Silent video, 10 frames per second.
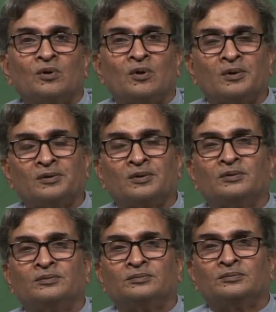
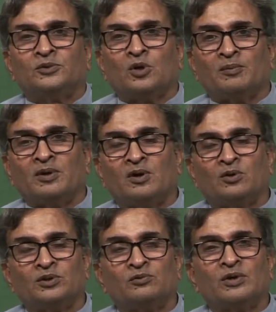Although normal
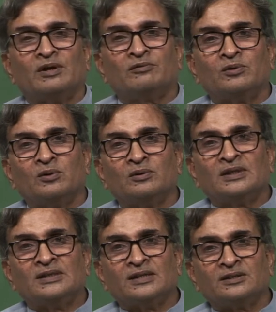logic would have told
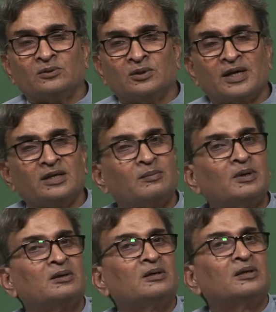that that is a good idea,
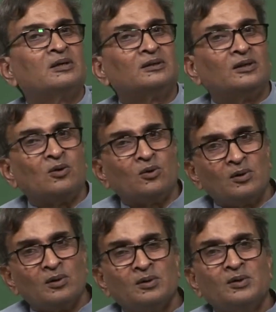but the
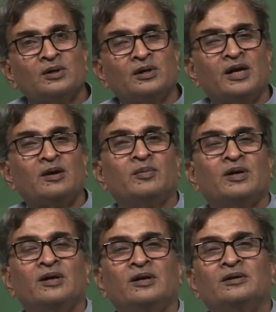whole game
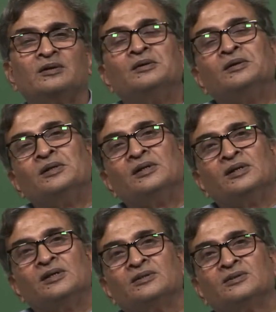here
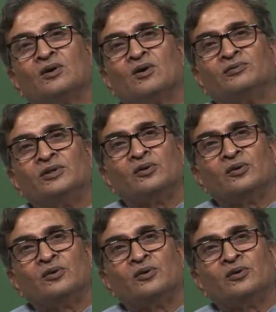is of the